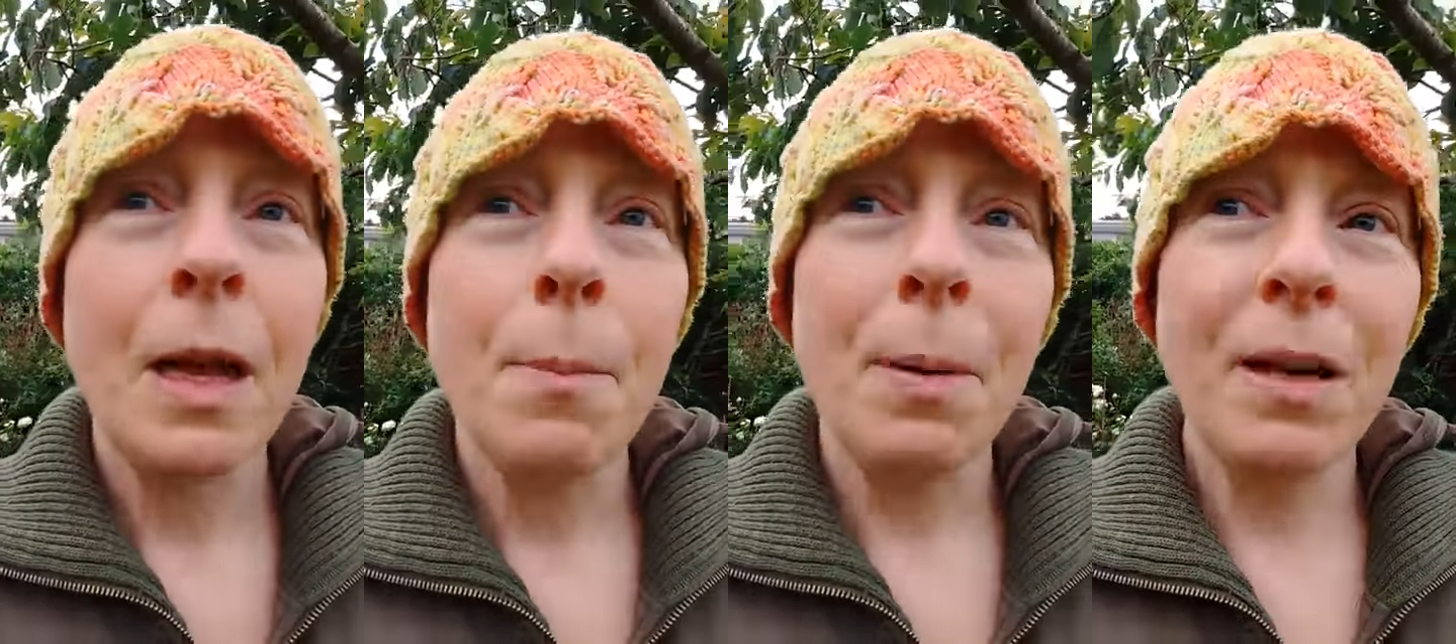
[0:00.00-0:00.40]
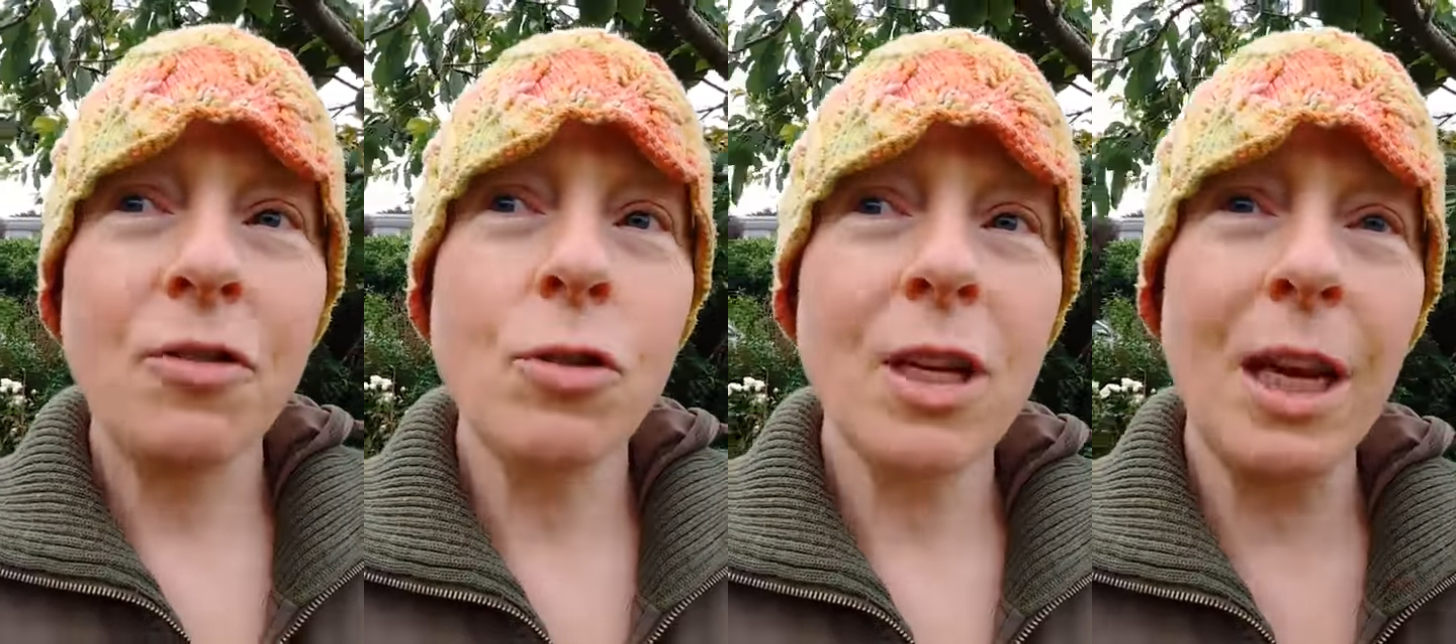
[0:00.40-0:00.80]
But if
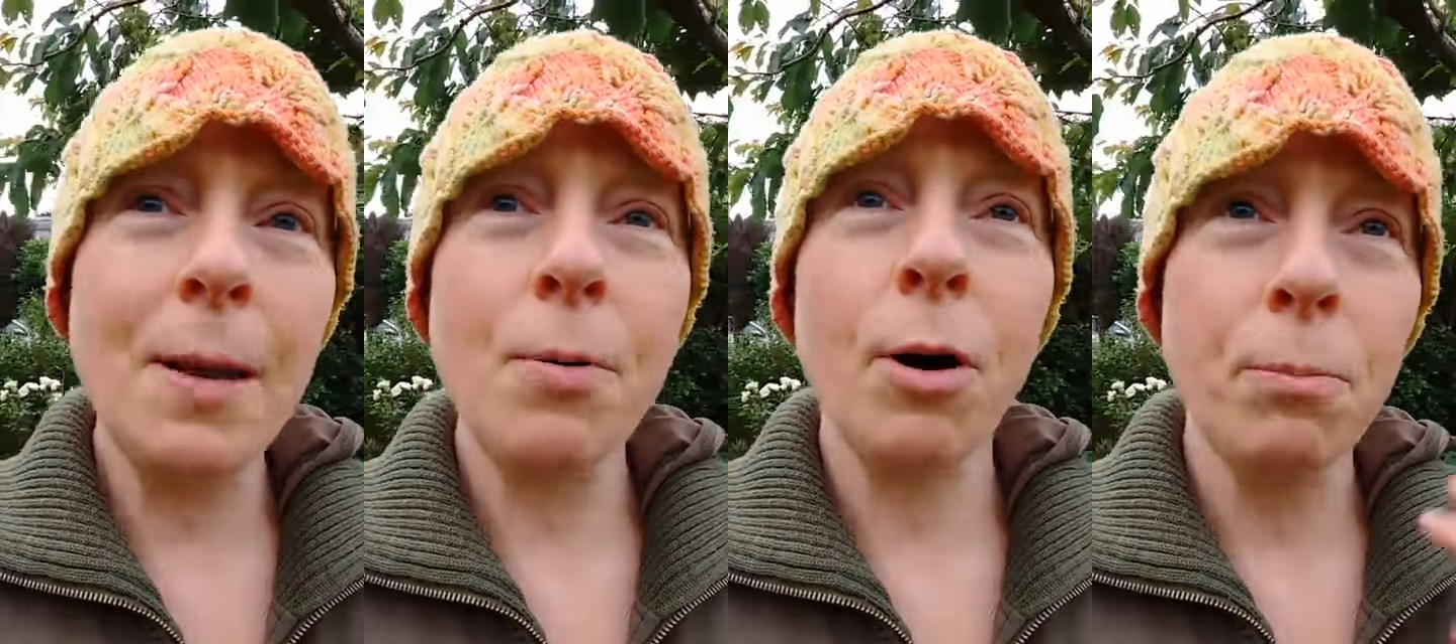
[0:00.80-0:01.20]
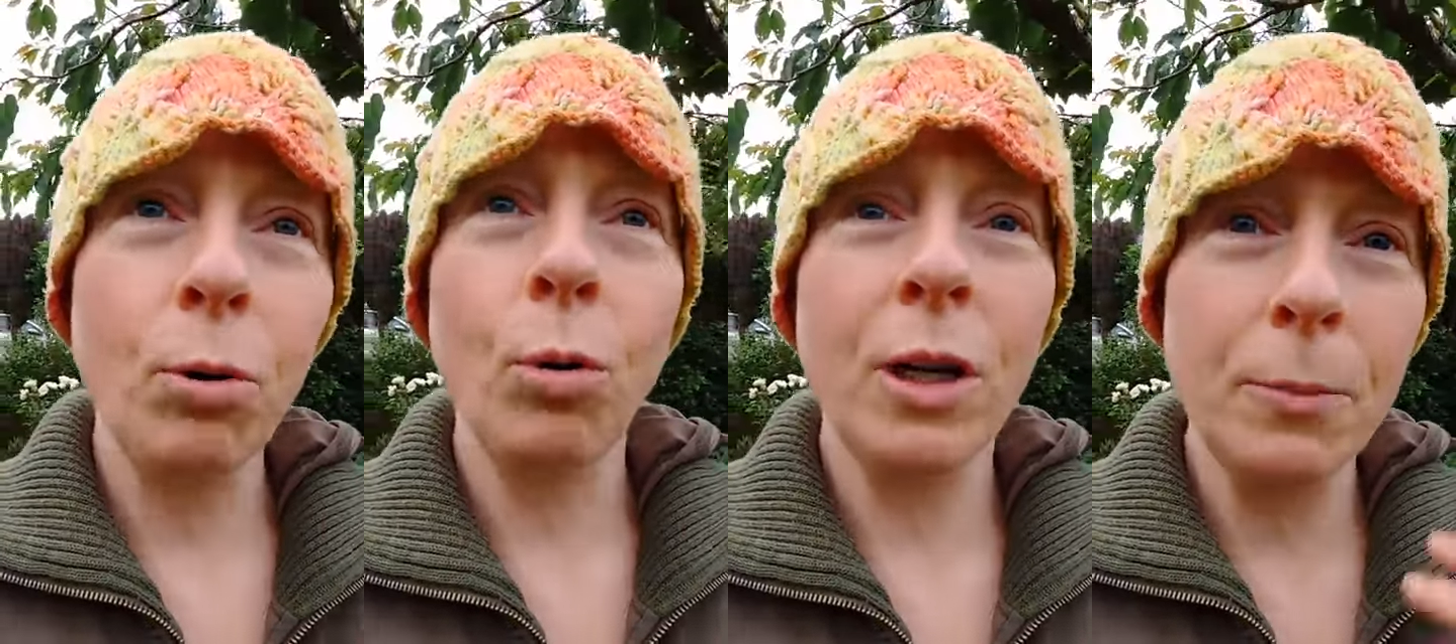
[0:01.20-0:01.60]
you keep on
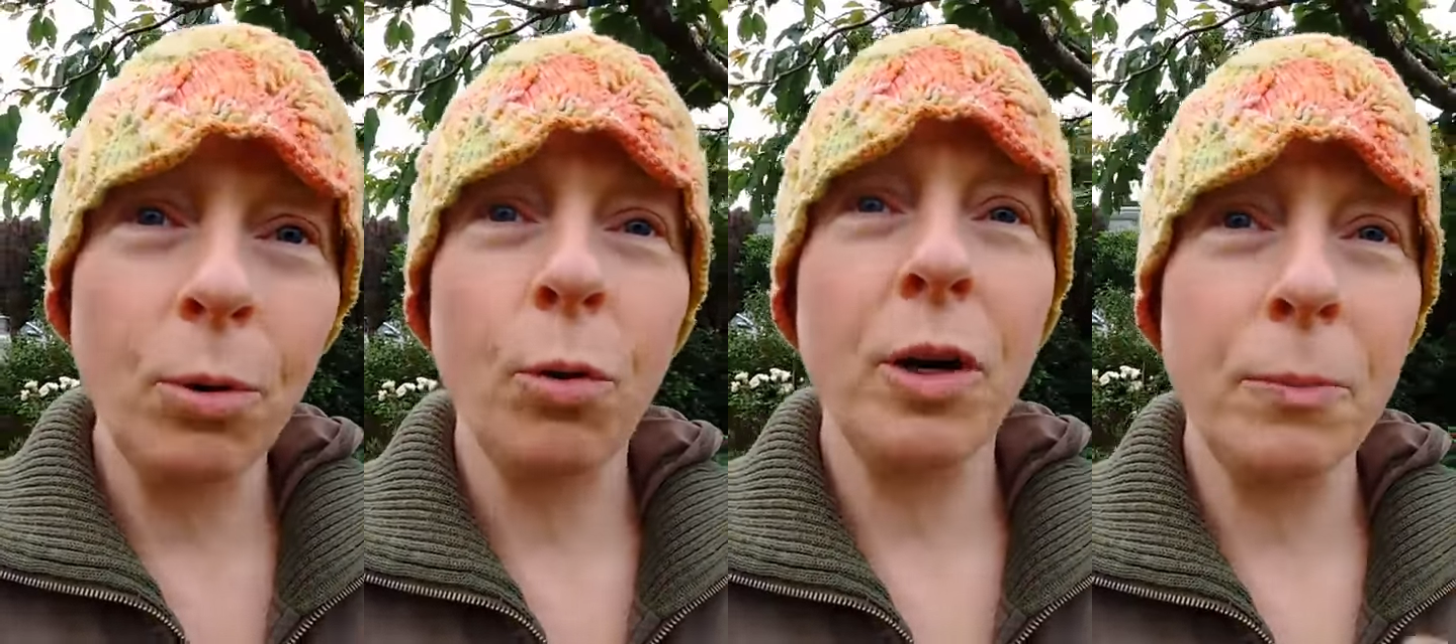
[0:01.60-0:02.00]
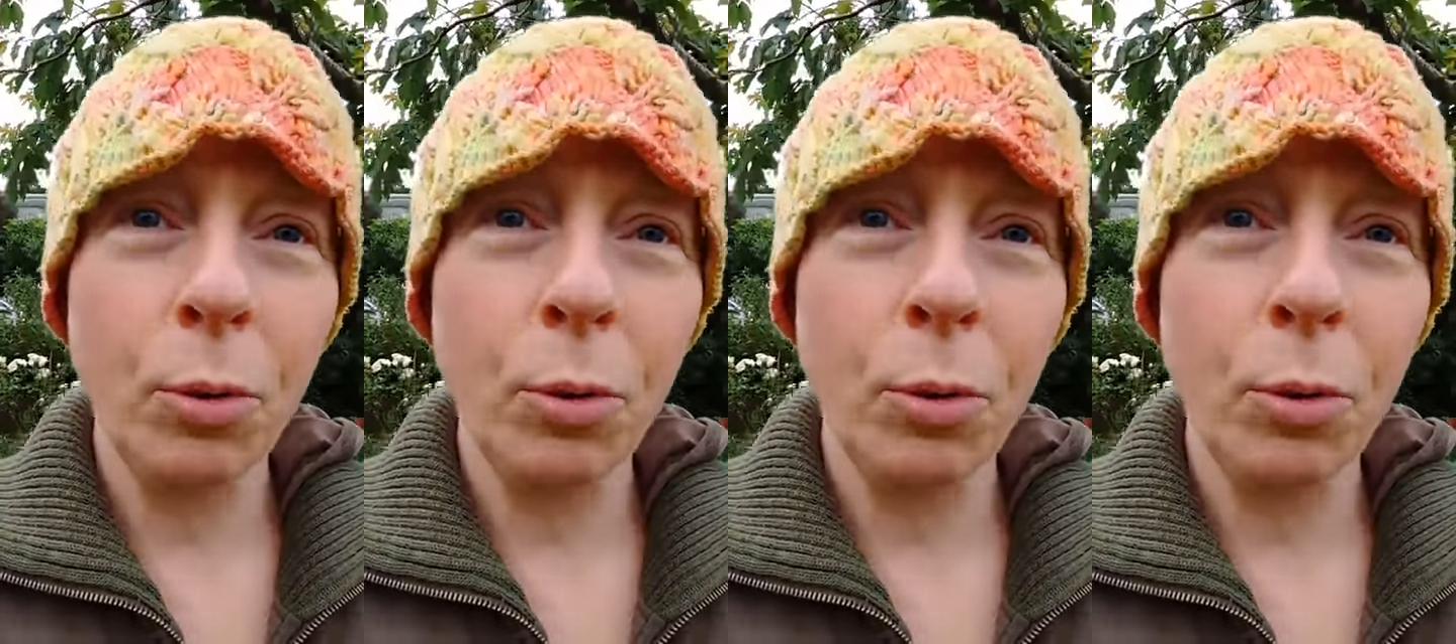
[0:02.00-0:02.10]
pouring and pouring and